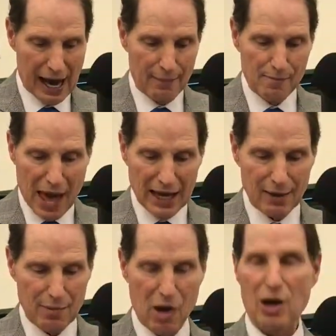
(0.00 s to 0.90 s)
Many
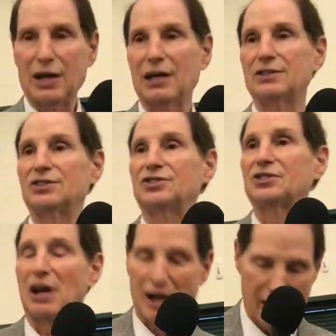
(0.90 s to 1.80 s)
Americans
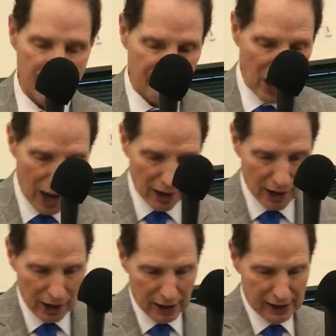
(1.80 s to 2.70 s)
of color